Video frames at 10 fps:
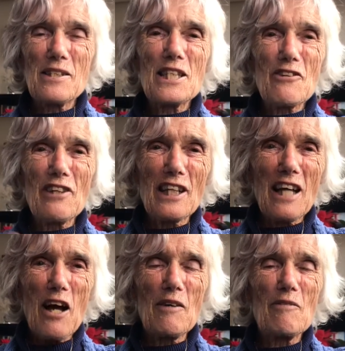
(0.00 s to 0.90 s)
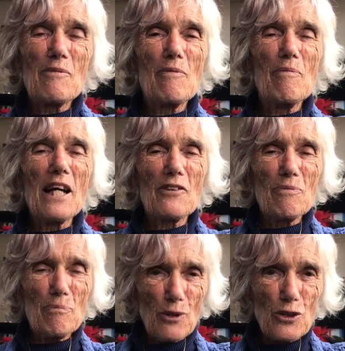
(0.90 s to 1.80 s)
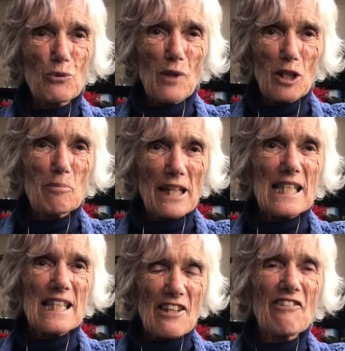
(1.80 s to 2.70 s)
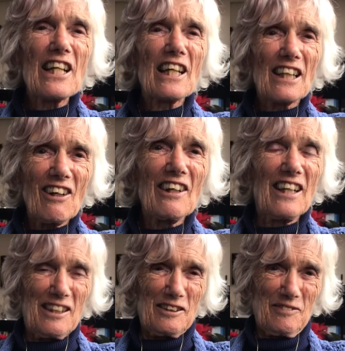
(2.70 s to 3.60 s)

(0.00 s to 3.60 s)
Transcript: Syria, my books will be Syria Gaia.